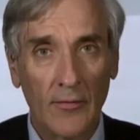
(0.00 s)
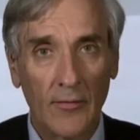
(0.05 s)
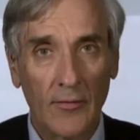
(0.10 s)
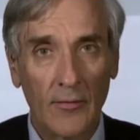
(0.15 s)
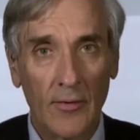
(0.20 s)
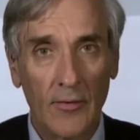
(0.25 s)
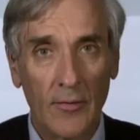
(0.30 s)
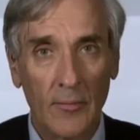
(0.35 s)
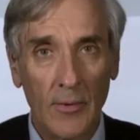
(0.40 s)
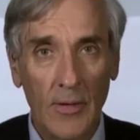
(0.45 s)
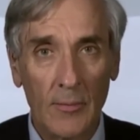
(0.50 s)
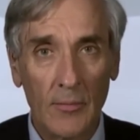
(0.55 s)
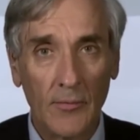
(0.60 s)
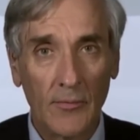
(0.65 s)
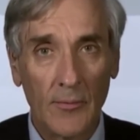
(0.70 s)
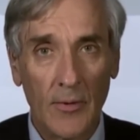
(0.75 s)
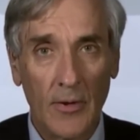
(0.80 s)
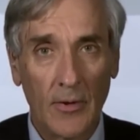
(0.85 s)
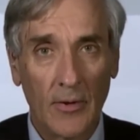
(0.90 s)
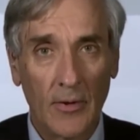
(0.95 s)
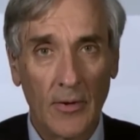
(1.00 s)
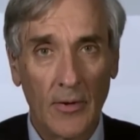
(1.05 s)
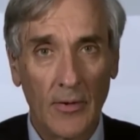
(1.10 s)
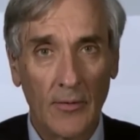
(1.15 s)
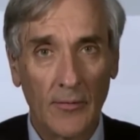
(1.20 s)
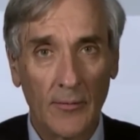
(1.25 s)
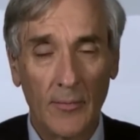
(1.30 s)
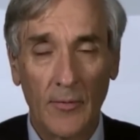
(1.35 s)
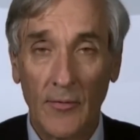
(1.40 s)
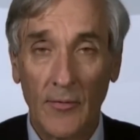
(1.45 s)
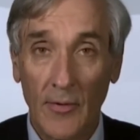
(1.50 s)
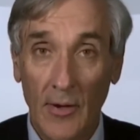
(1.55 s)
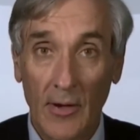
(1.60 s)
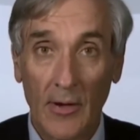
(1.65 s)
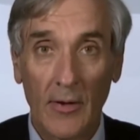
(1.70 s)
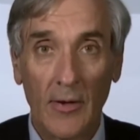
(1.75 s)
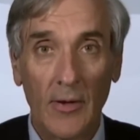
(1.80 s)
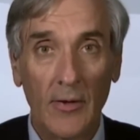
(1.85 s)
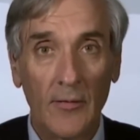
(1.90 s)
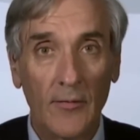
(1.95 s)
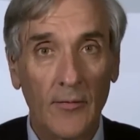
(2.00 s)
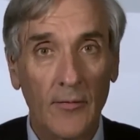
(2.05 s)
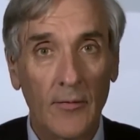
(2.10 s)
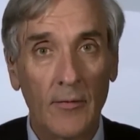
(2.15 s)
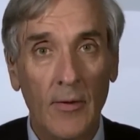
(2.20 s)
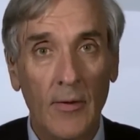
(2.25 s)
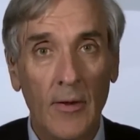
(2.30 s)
to other people's markets, particularly to